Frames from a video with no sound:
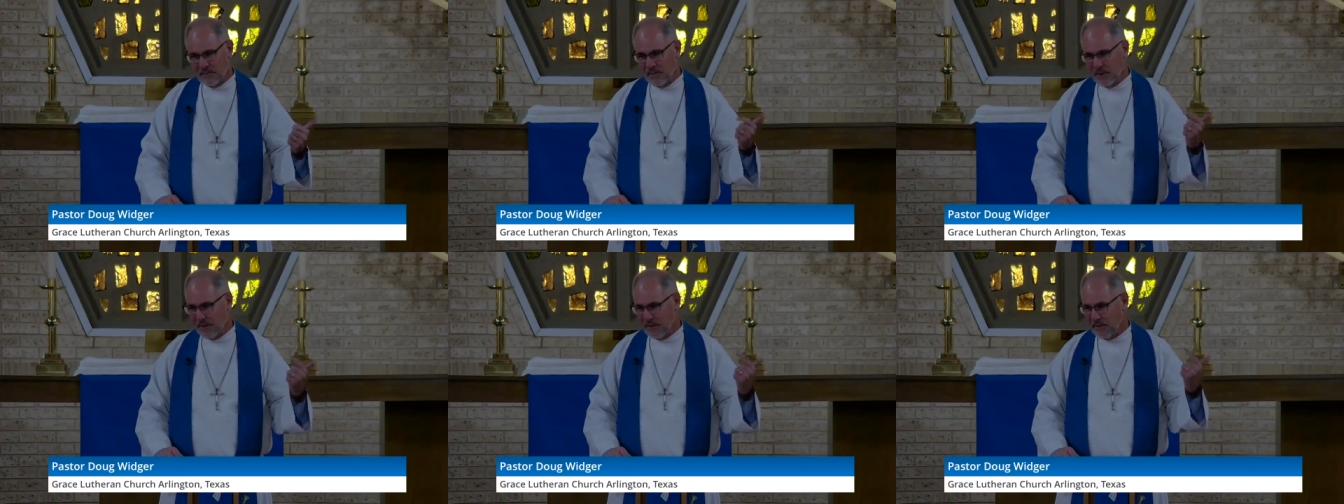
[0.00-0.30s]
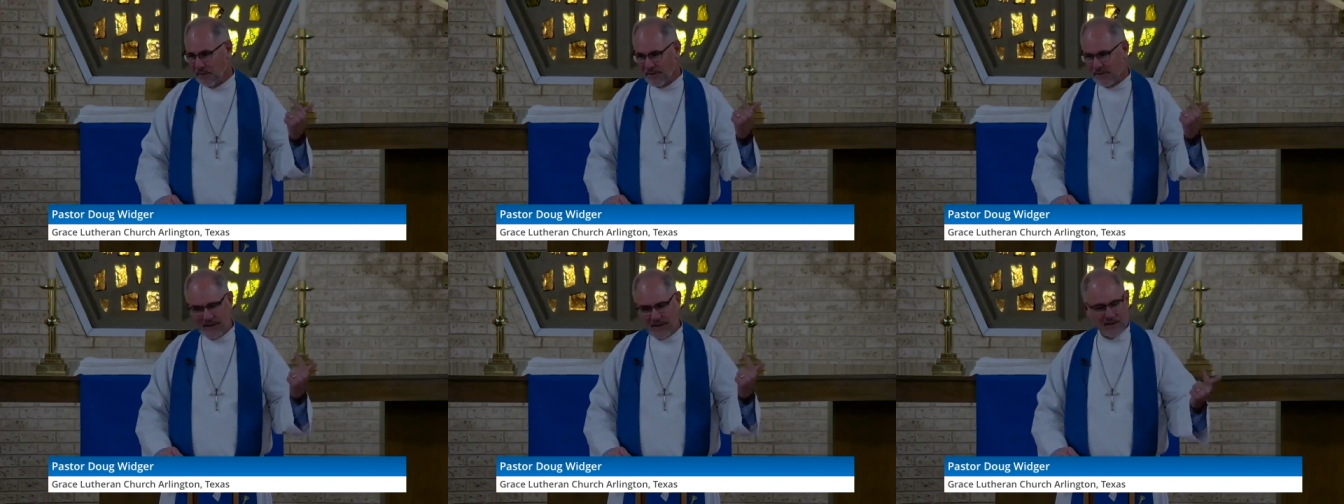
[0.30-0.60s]
but
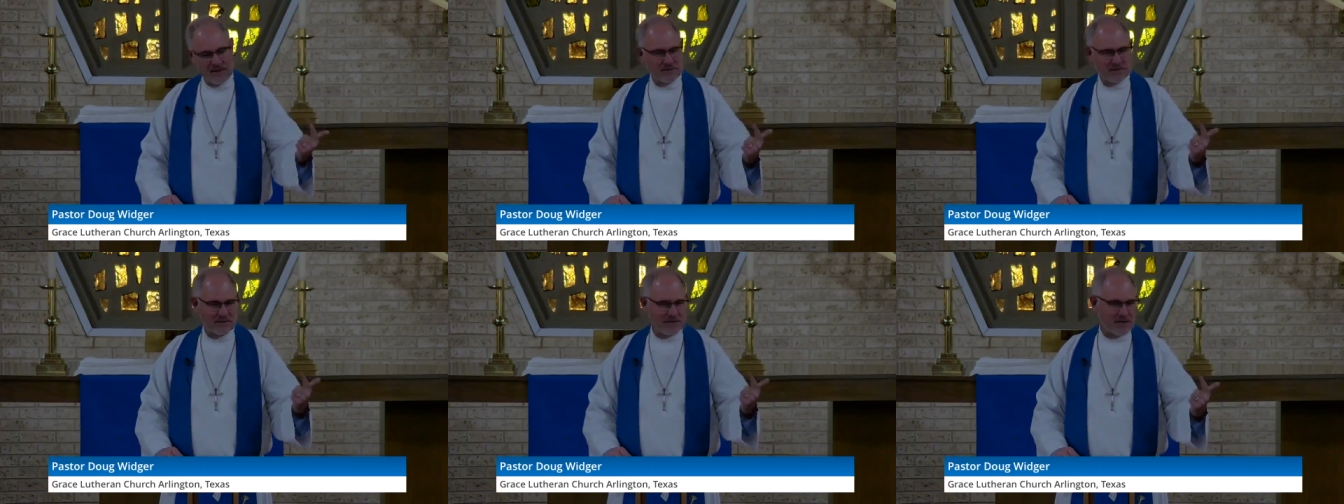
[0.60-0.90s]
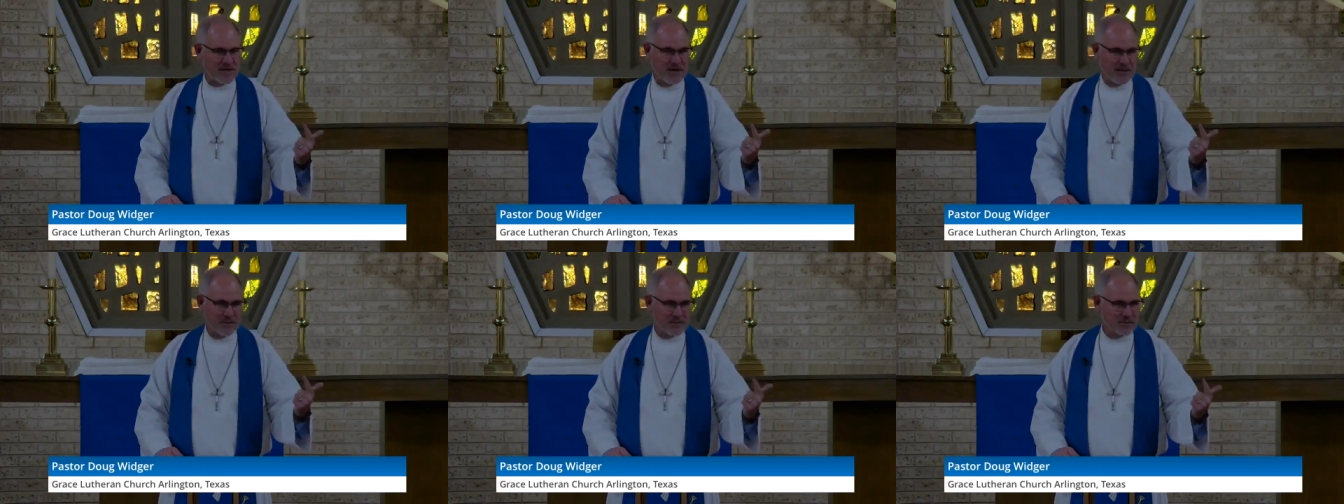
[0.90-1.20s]
I'm 1,000
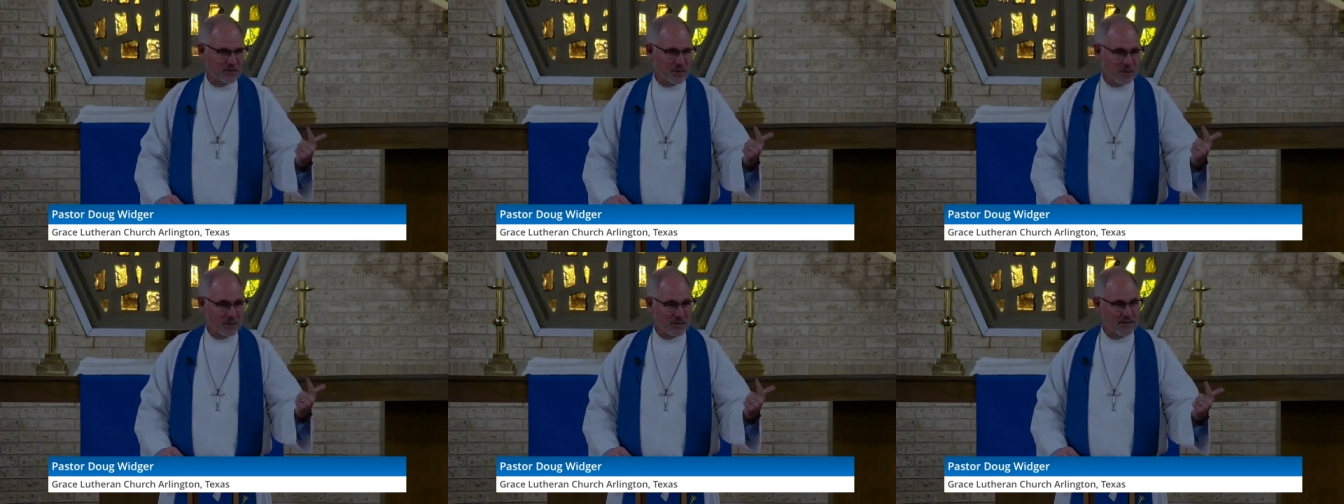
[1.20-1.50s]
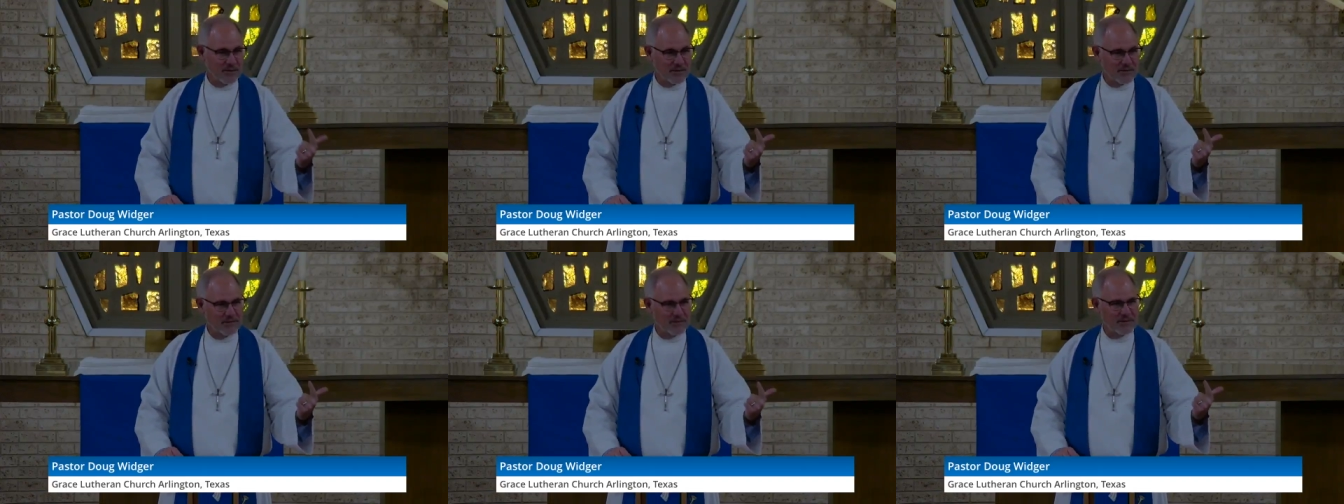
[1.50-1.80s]
times more
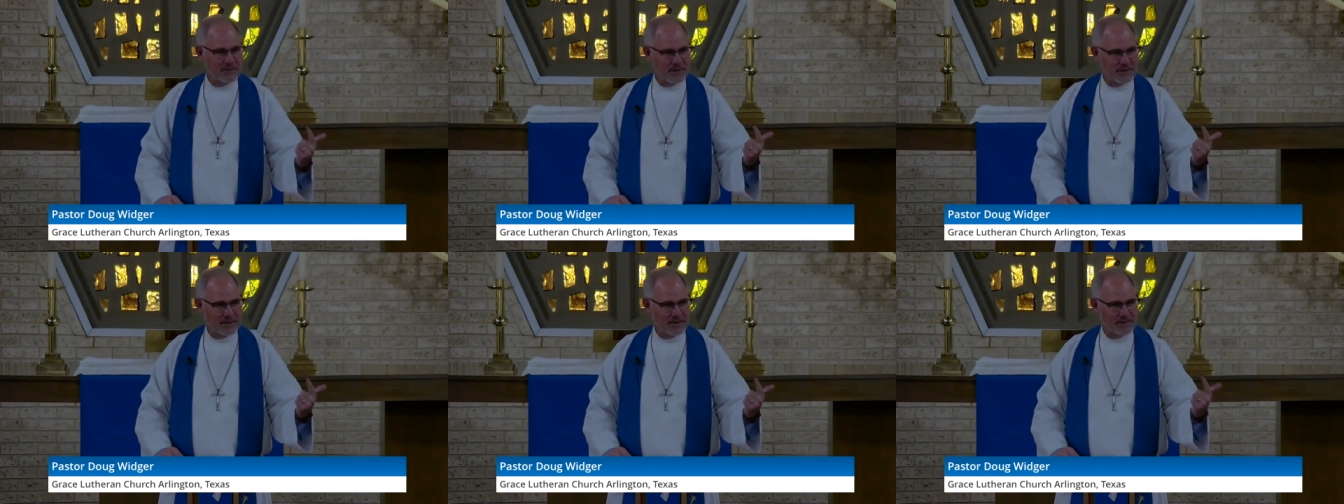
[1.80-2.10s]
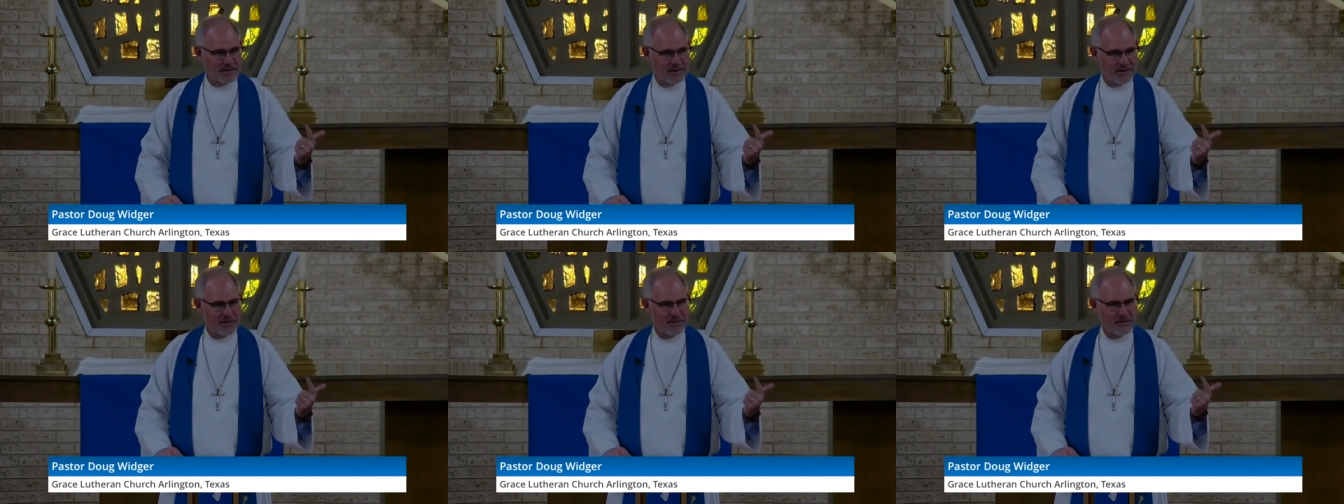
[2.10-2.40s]
loved than I
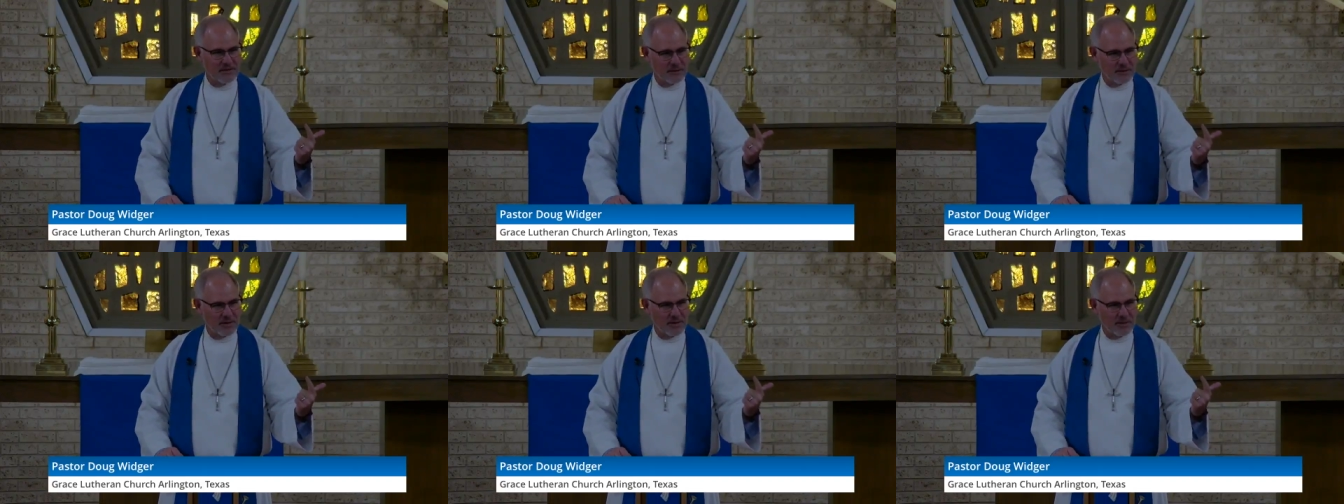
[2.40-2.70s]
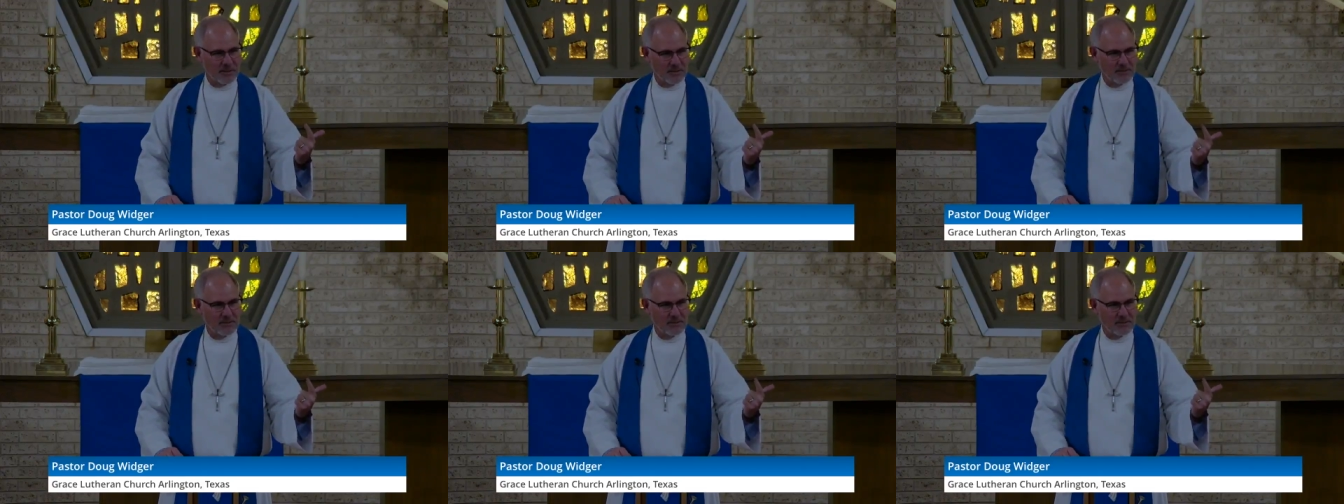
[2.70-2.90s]
could dare to dream.